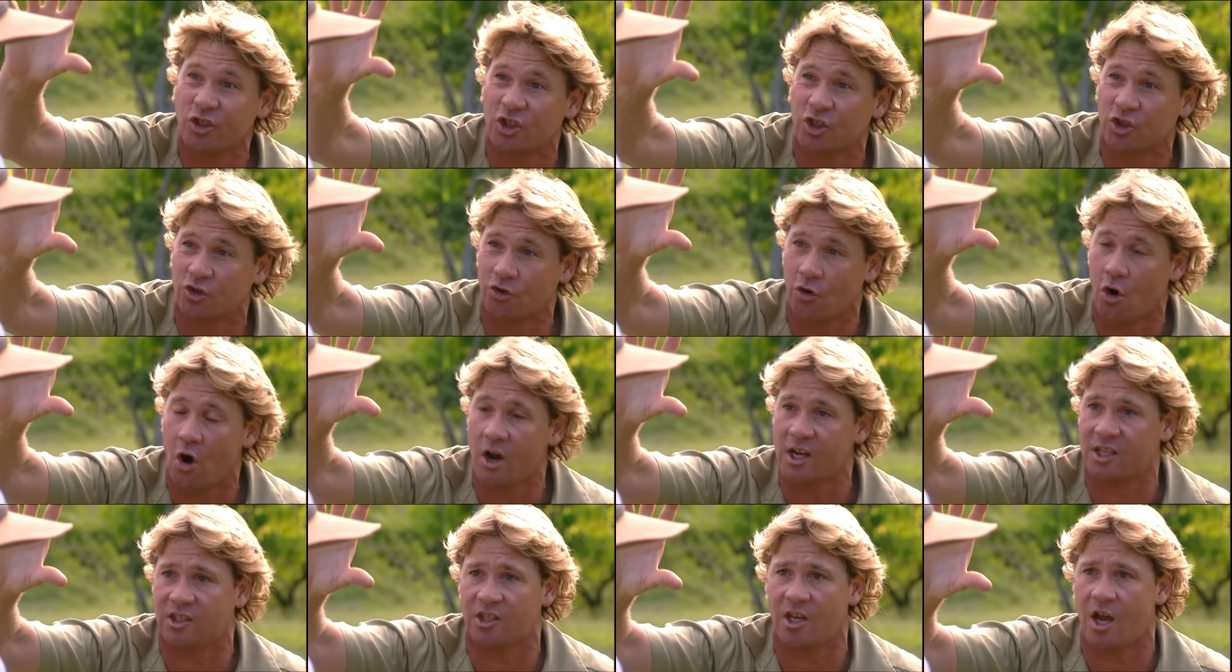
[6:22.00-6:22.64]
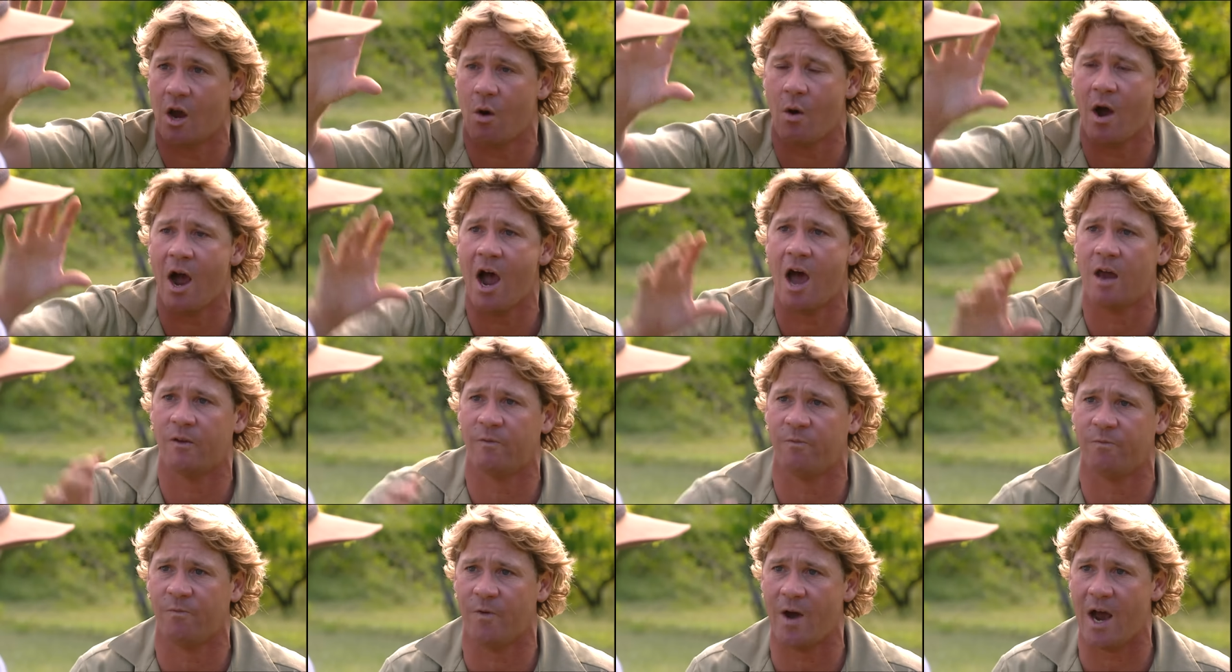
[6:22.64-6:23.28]
strikes so hard
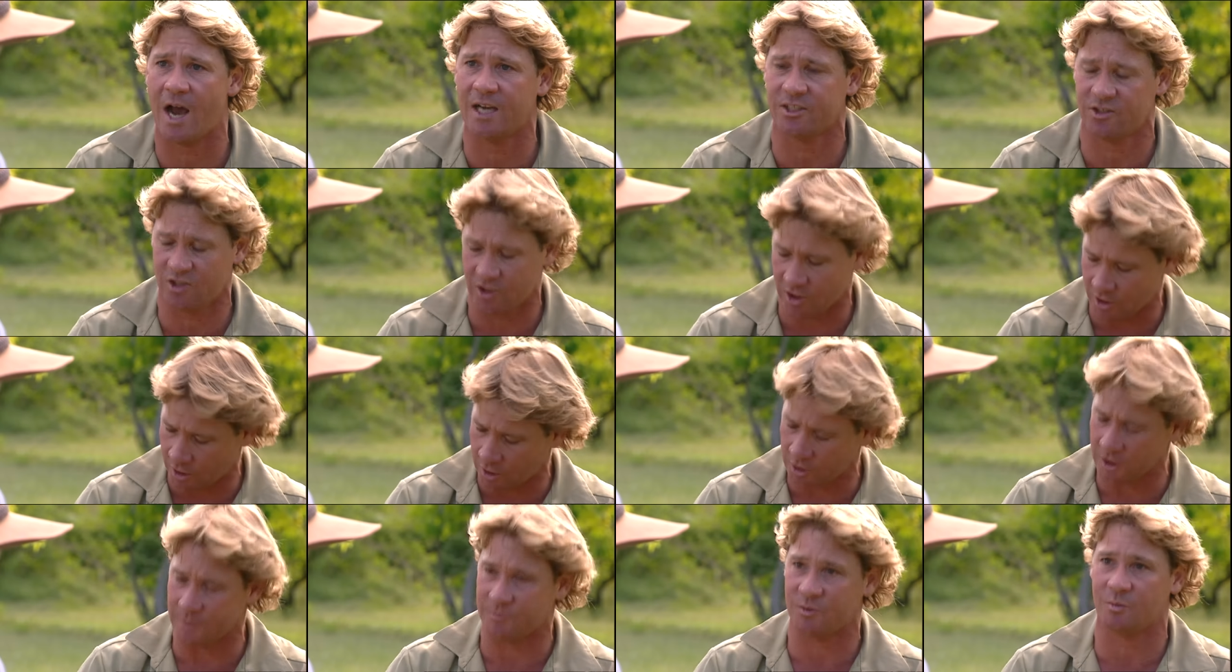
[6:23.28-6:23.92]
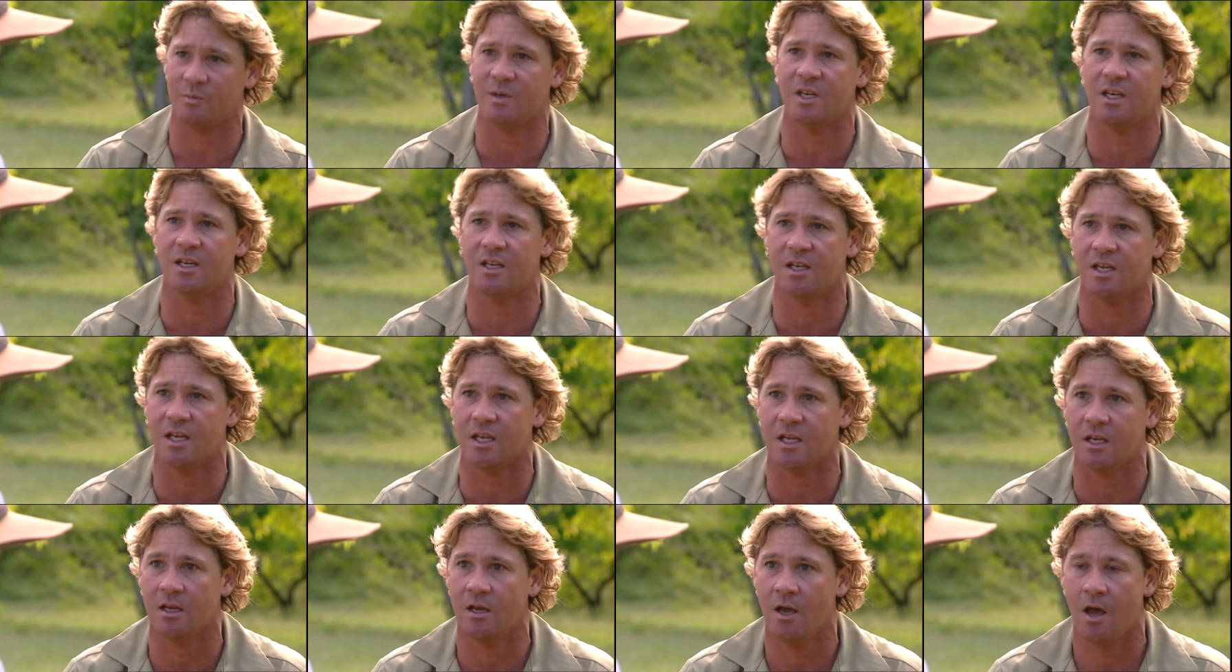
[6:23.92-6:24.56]
and fast that it clips me
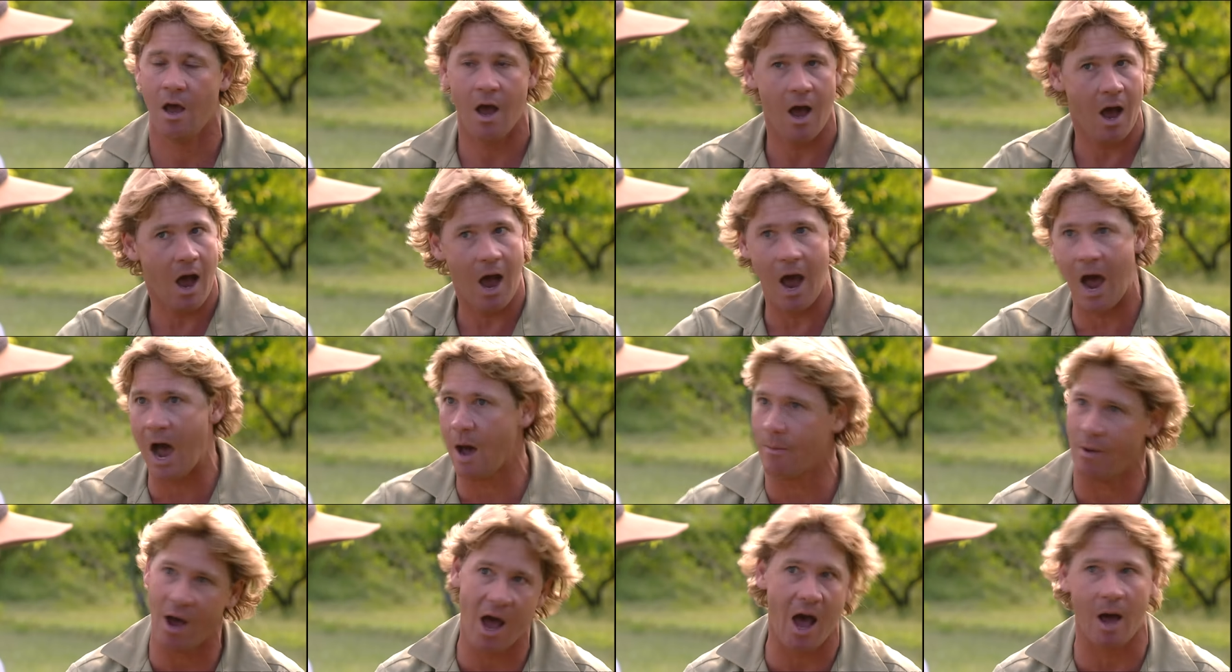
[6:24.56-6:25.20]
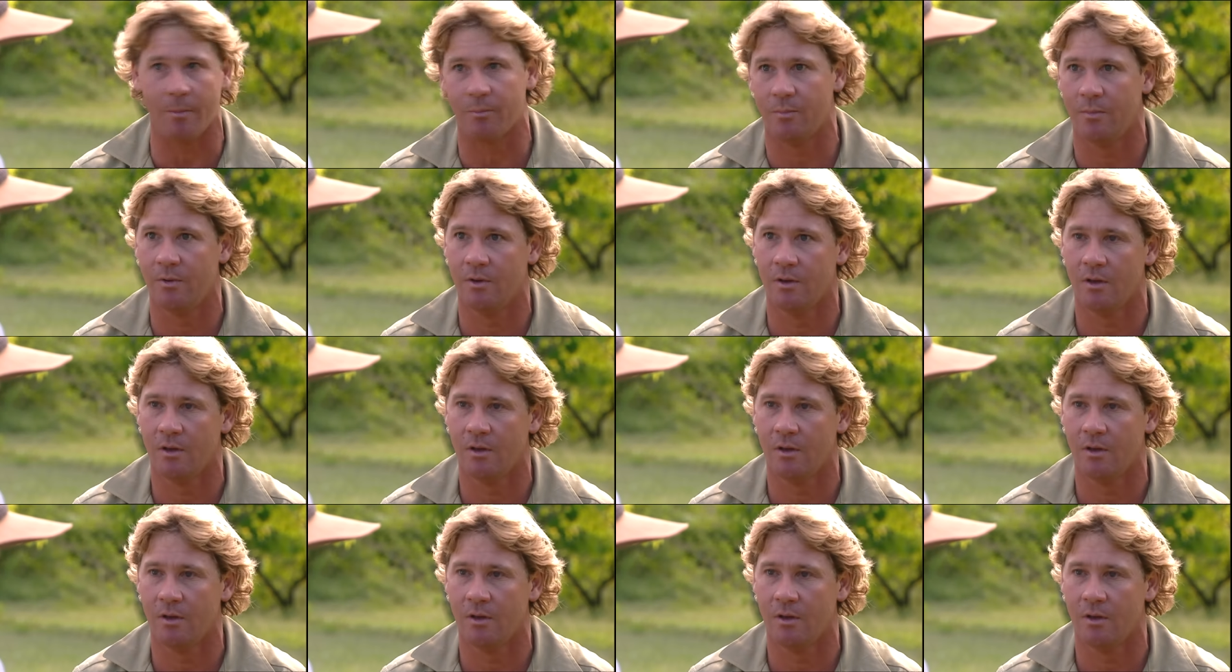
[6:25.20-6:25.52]
knee, I'm up.